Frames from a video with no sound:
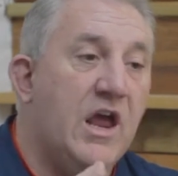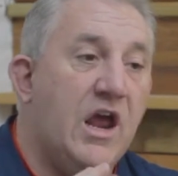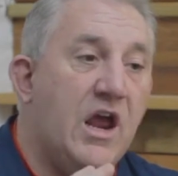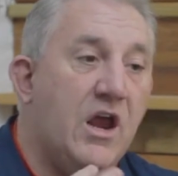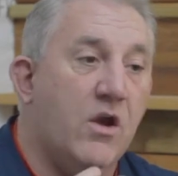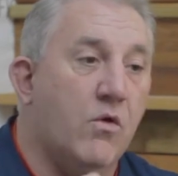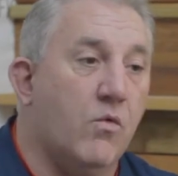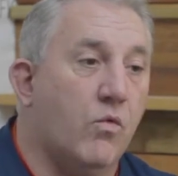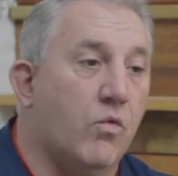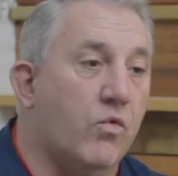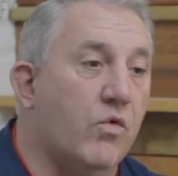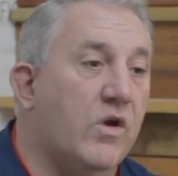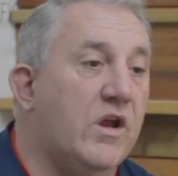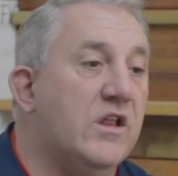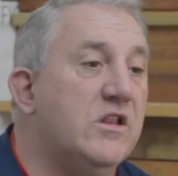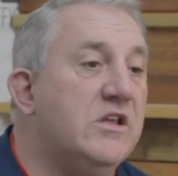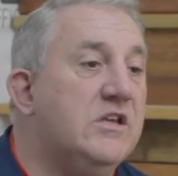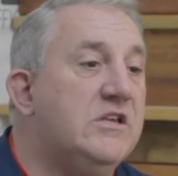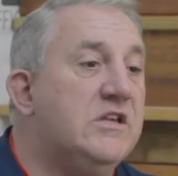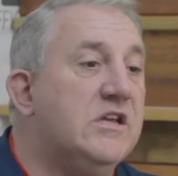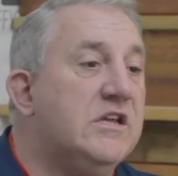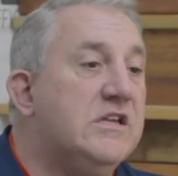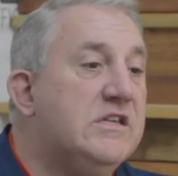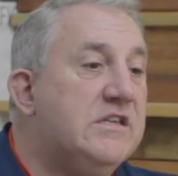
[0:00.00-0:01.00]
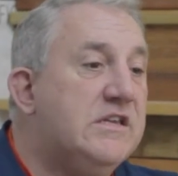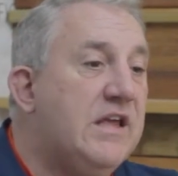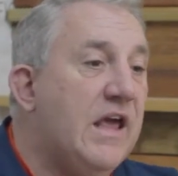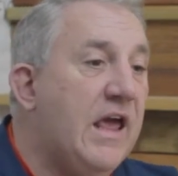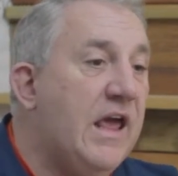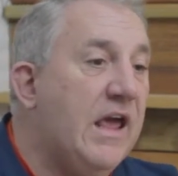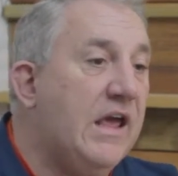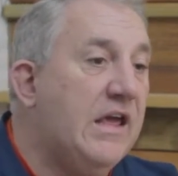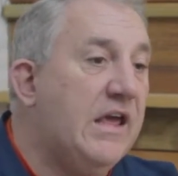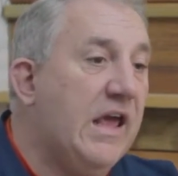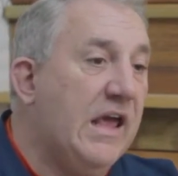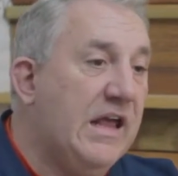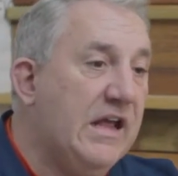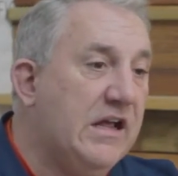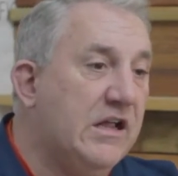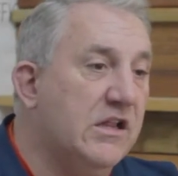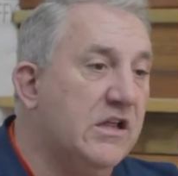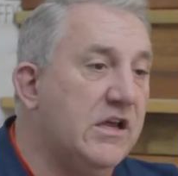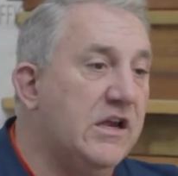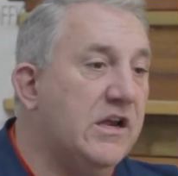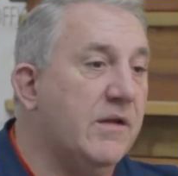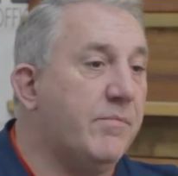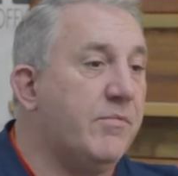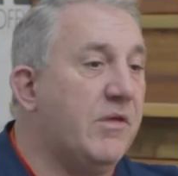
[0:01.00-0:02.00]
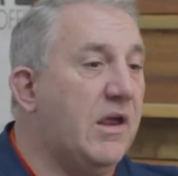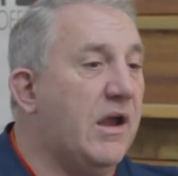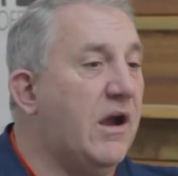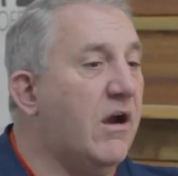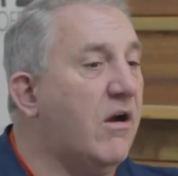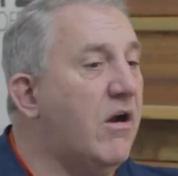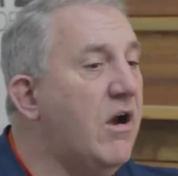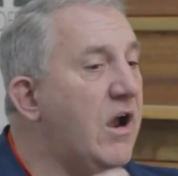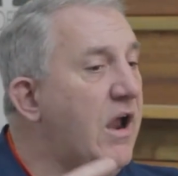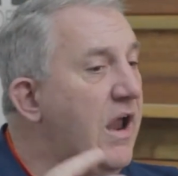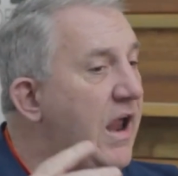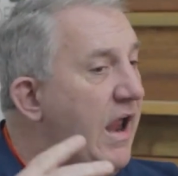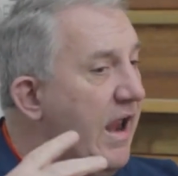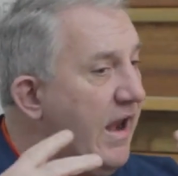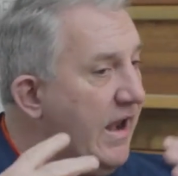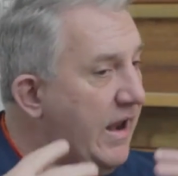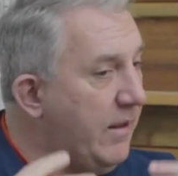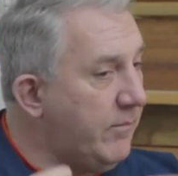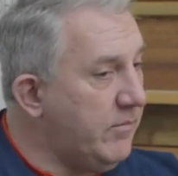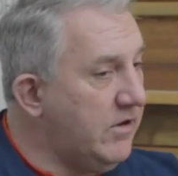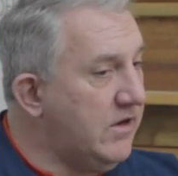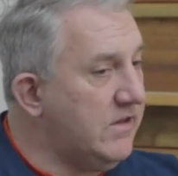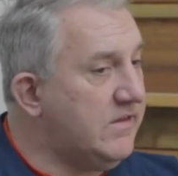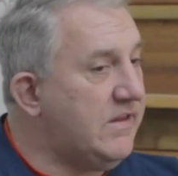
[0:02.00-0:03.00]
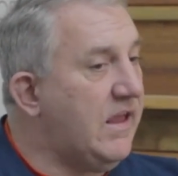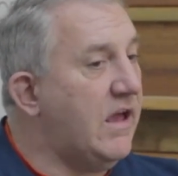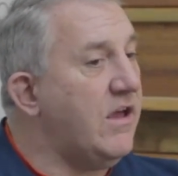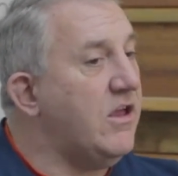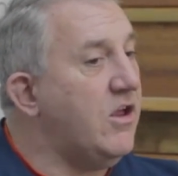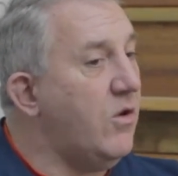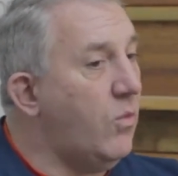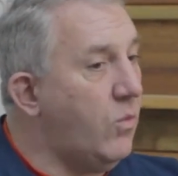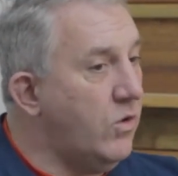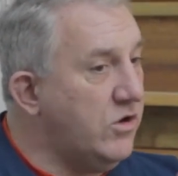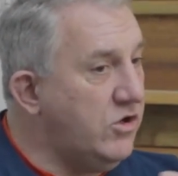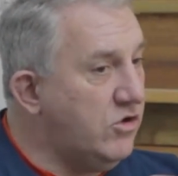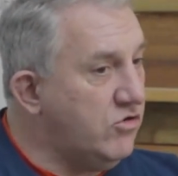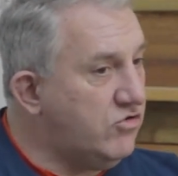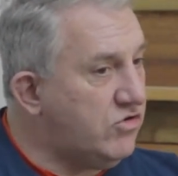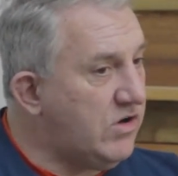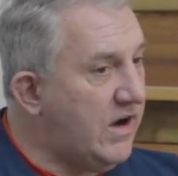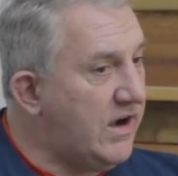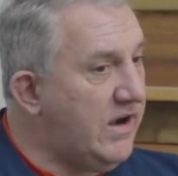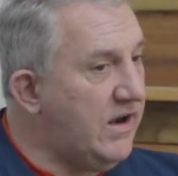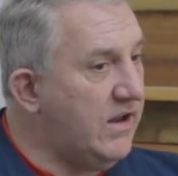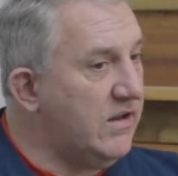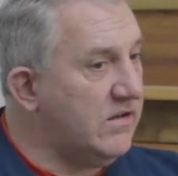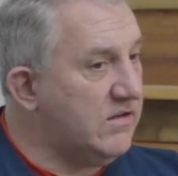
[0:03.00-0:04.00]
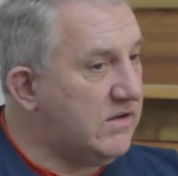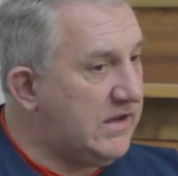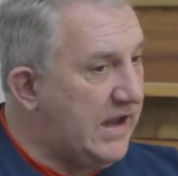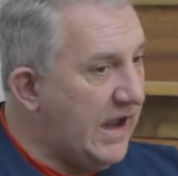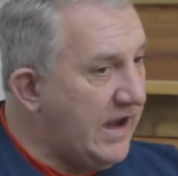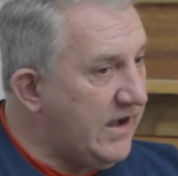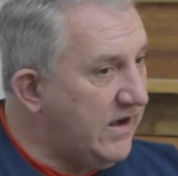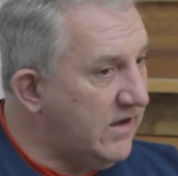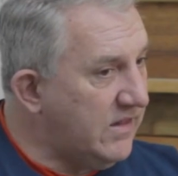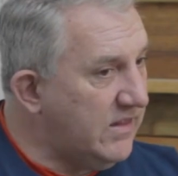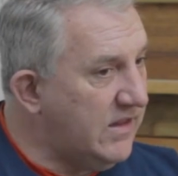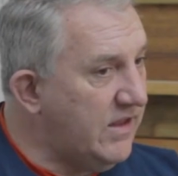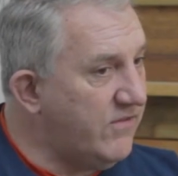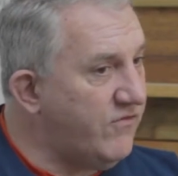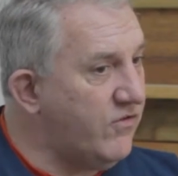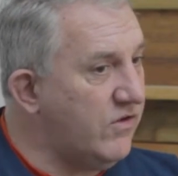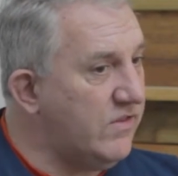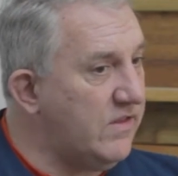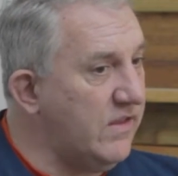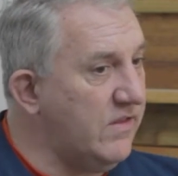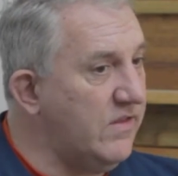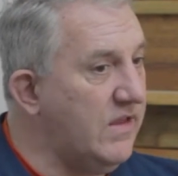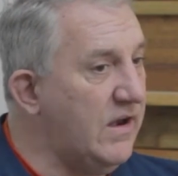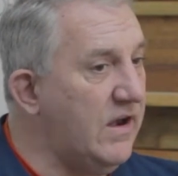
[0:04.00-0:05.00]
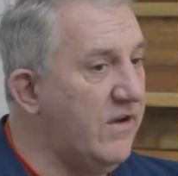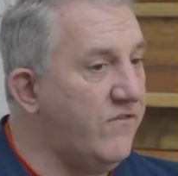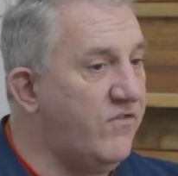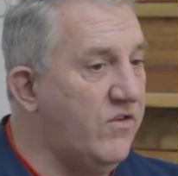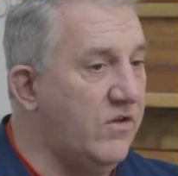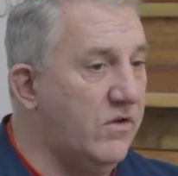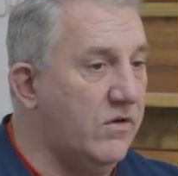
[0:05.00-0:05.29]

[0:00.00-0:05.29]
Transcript: it really did take and clean up the air. And I'm going to tell you, when you try to kind of live within that, if